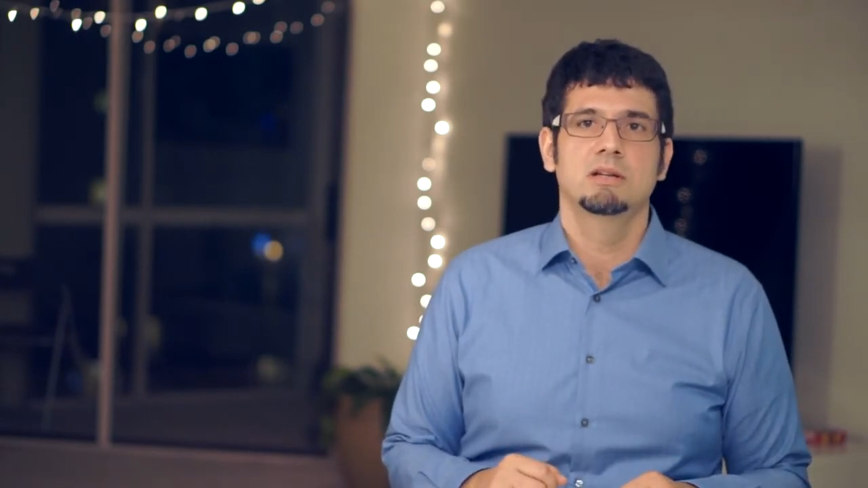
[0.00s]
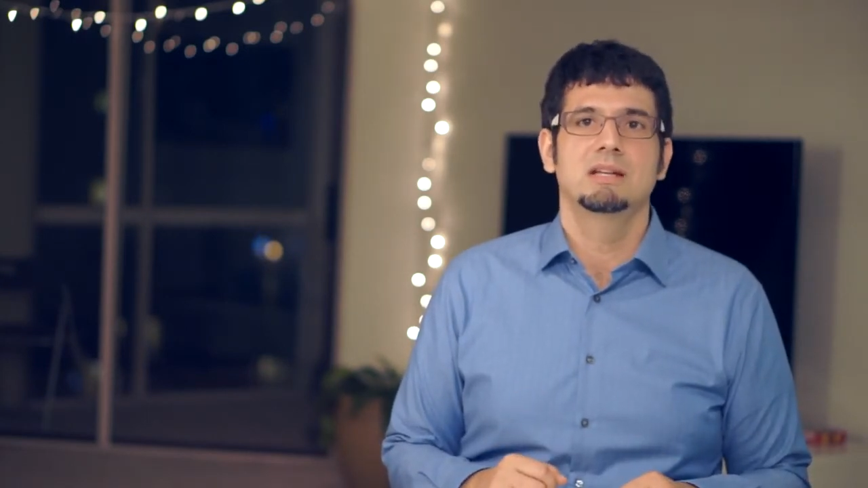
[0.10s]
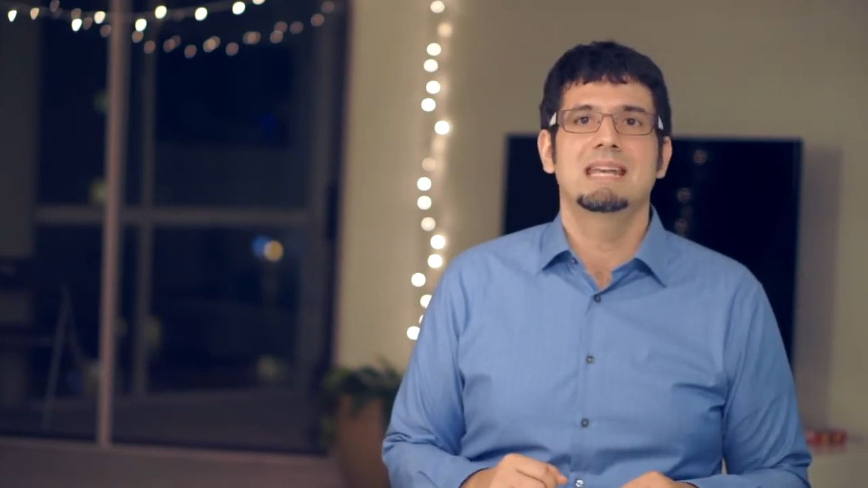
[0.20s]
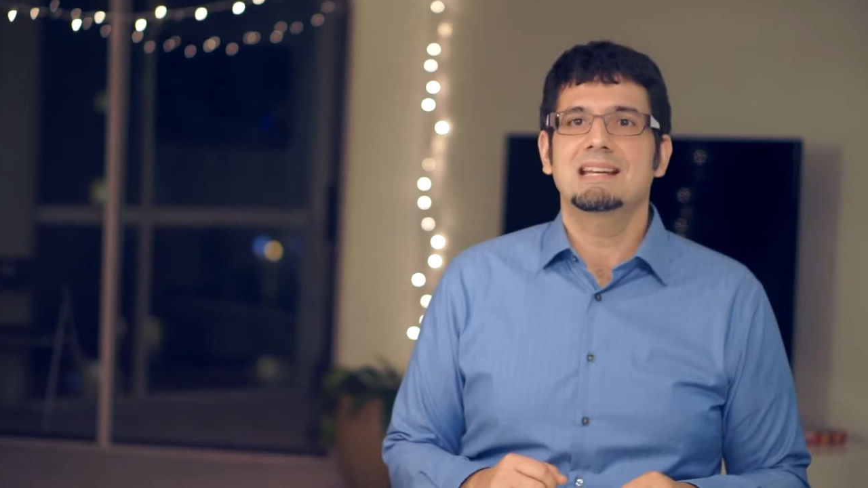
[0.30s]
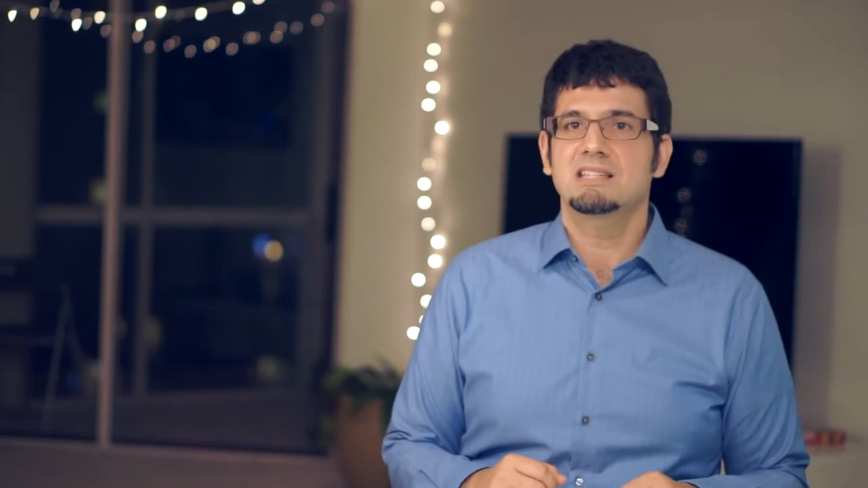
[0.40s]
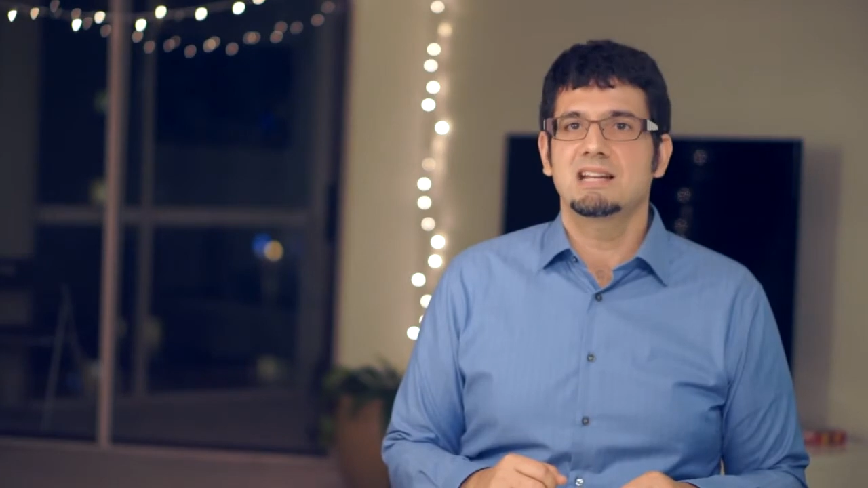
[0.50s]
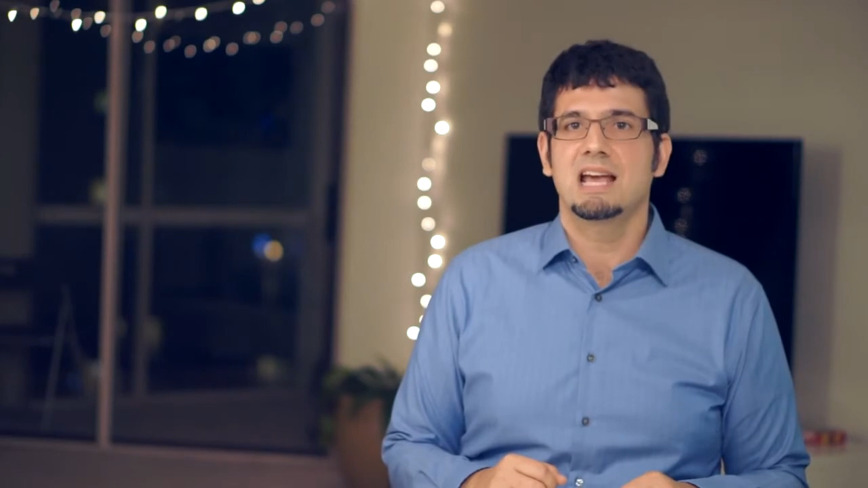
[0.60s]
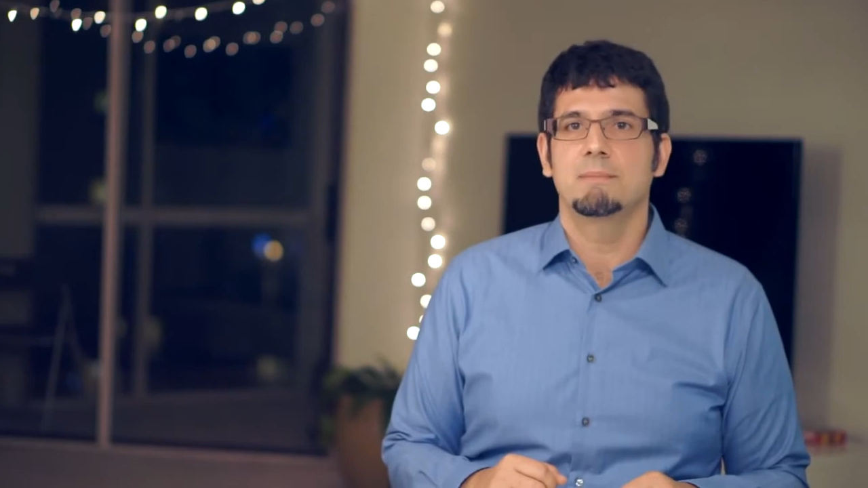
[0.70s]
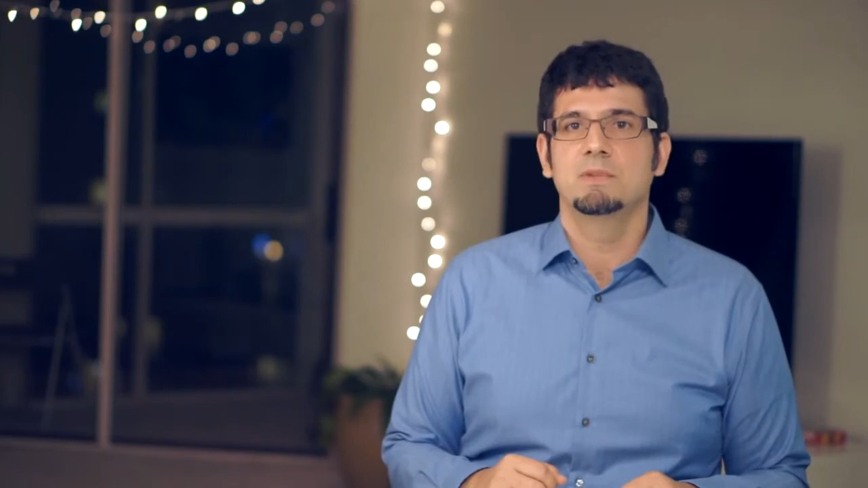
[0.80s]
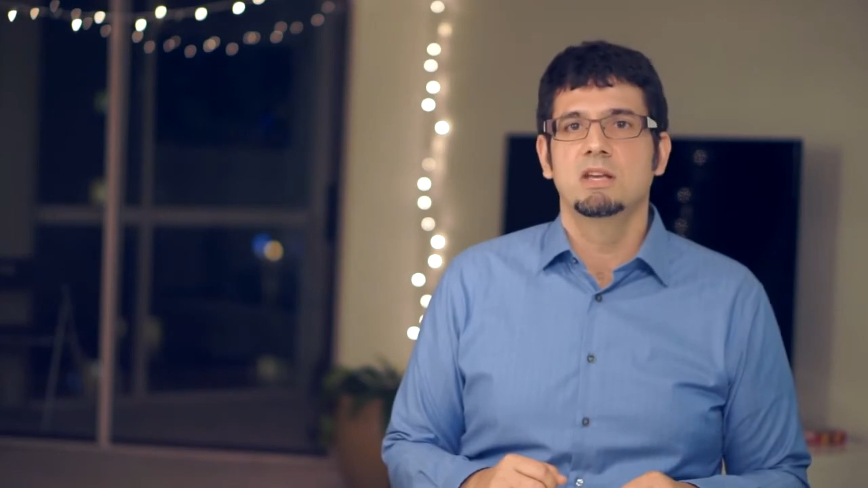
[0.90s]
Next
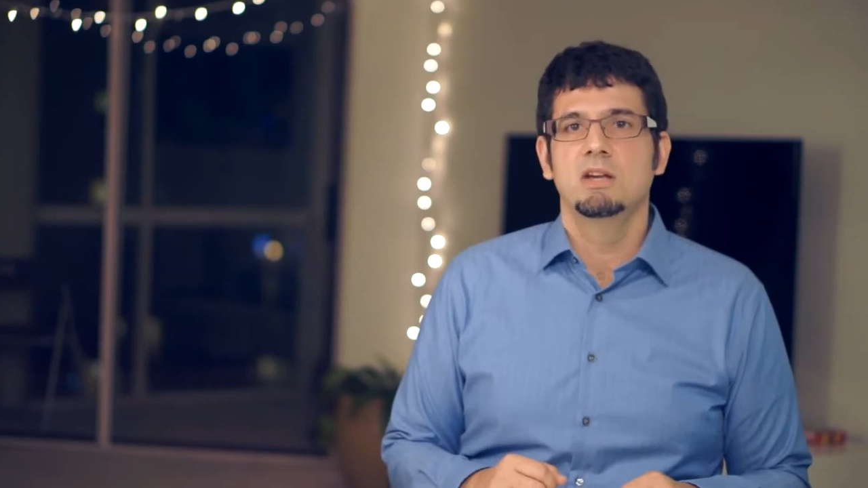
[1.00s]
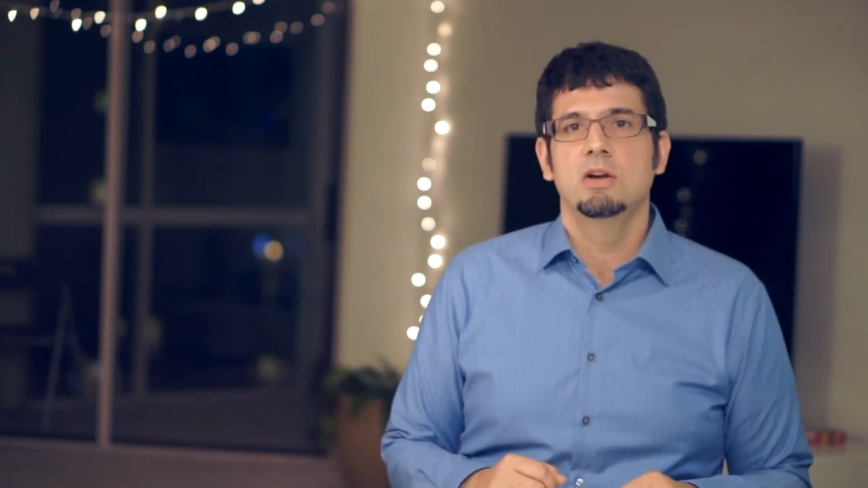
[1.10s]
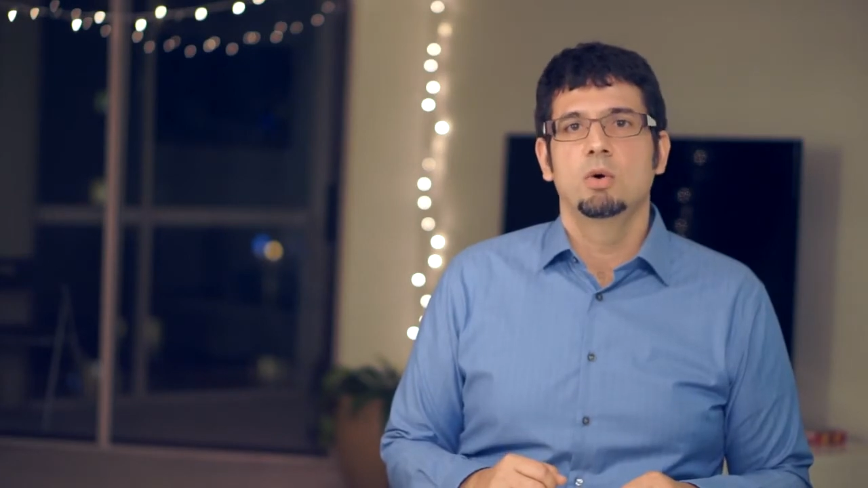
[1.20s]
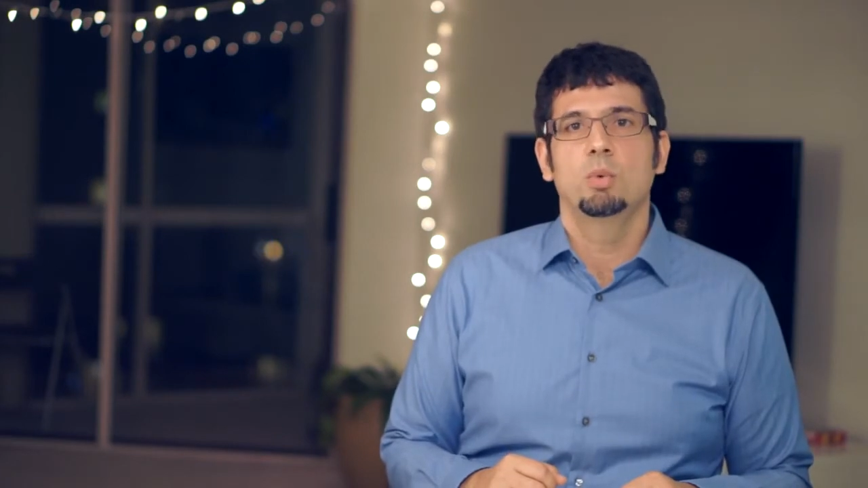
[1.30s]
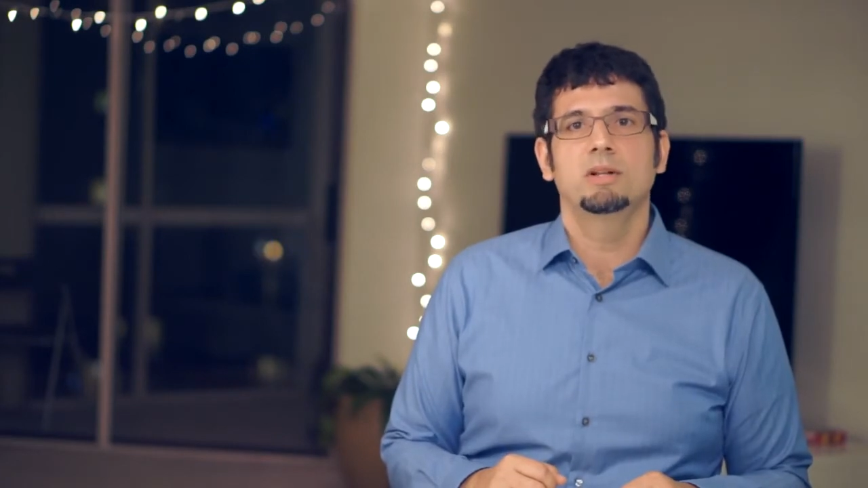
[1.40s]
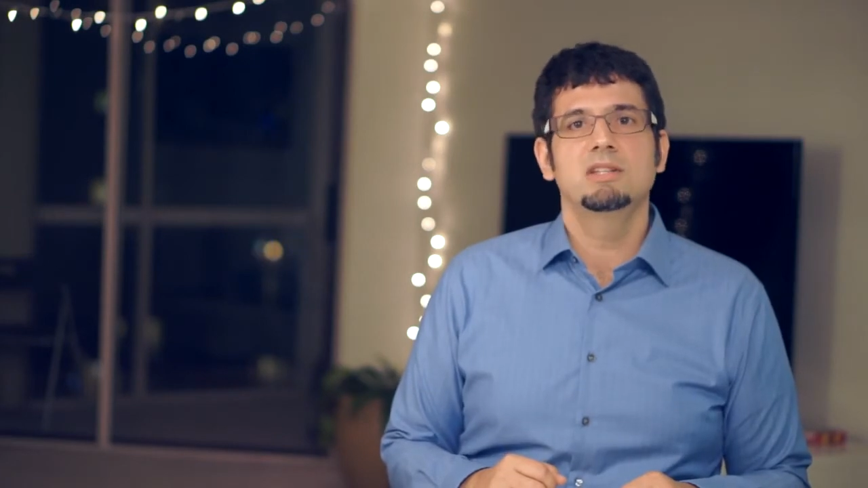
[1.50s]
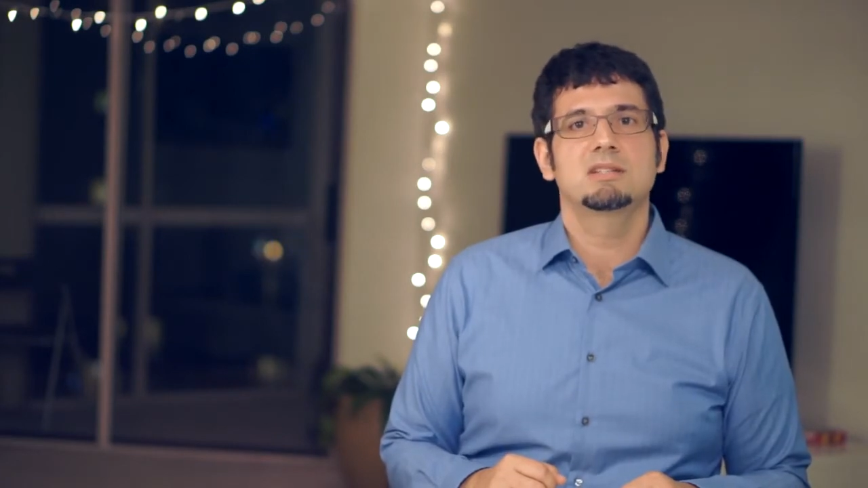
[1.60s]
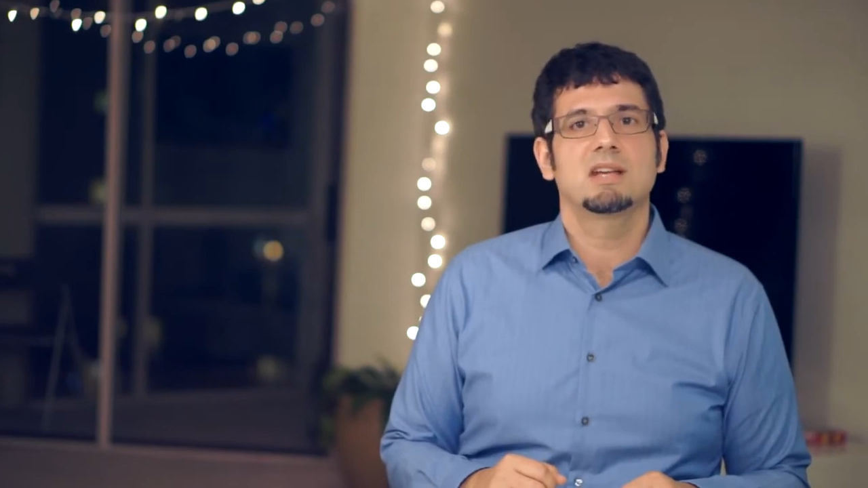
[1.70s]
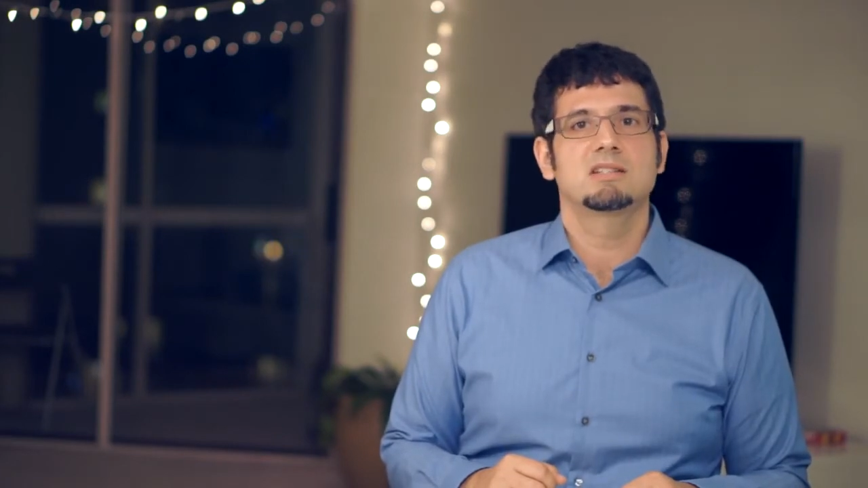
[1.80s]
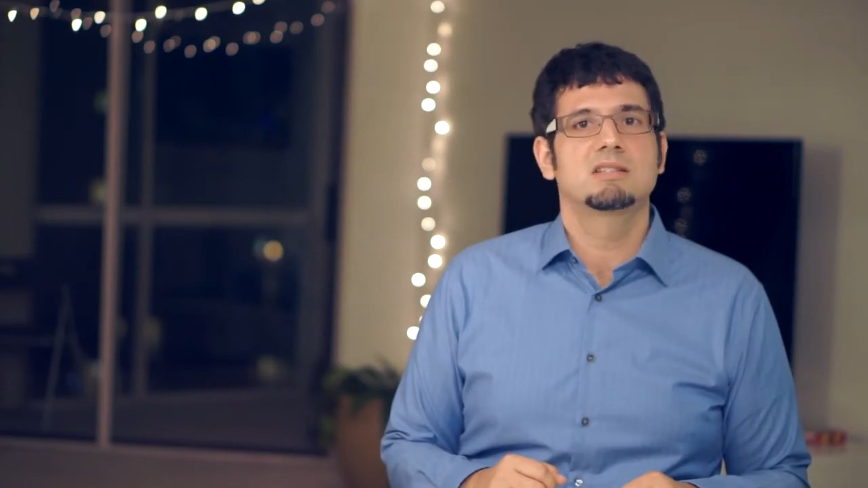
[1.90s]
time, we'll
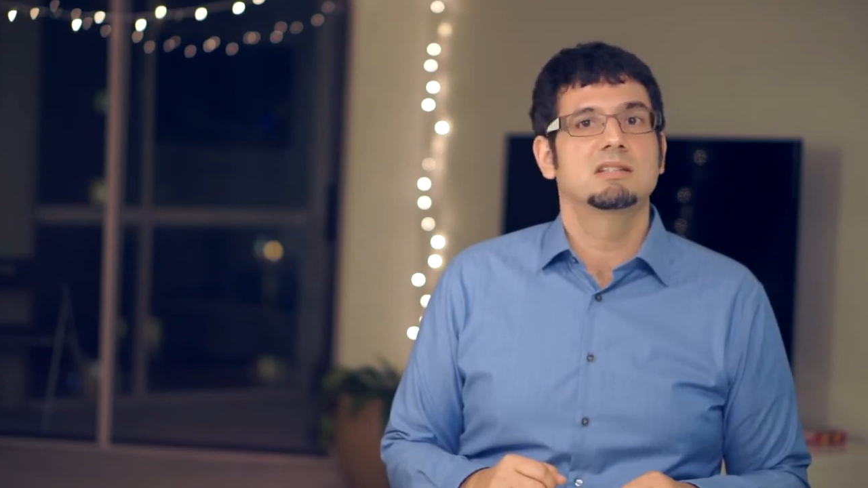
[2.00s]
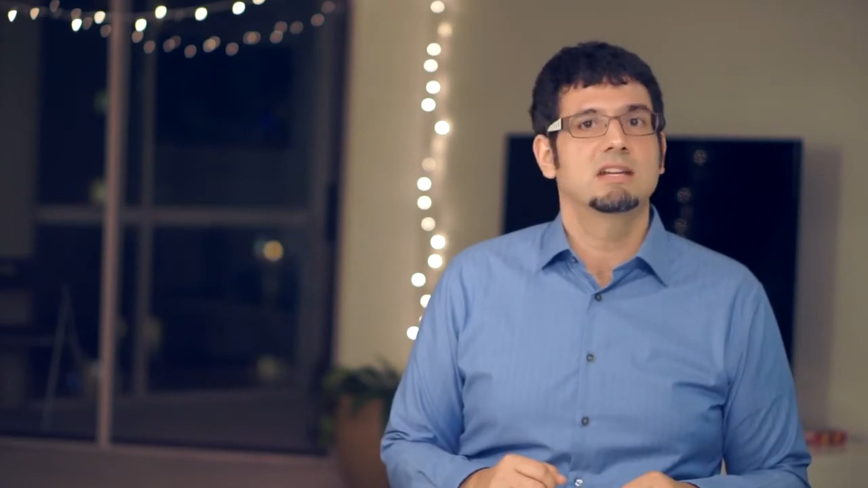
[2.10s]
discuss the